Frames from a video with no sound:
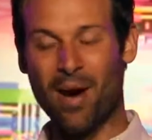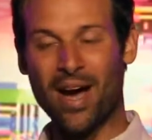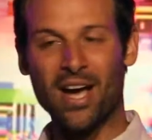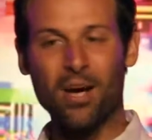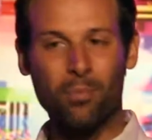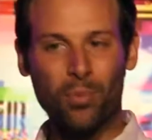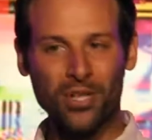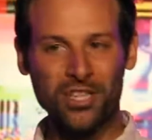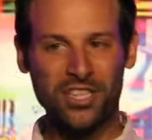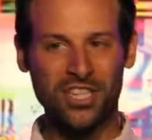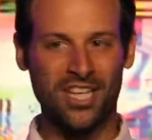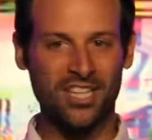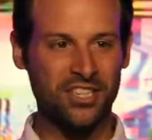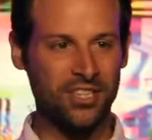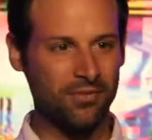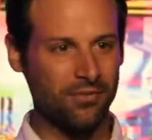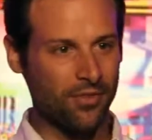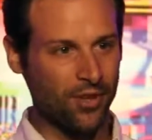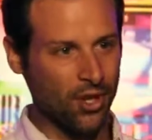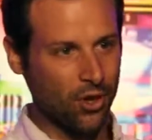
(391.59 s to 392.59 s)
my
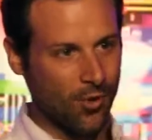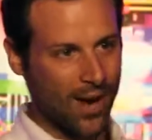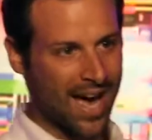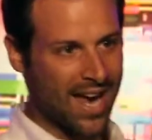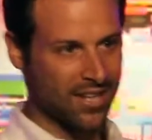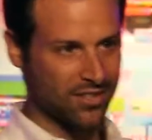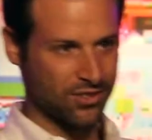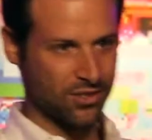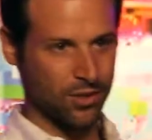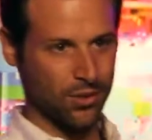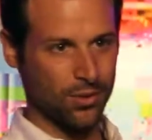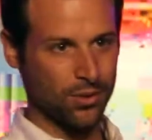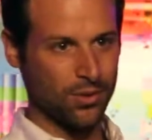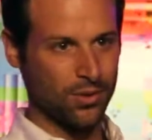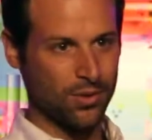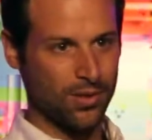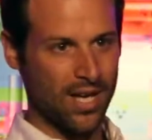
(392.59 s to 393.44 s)
appreciation for gratitude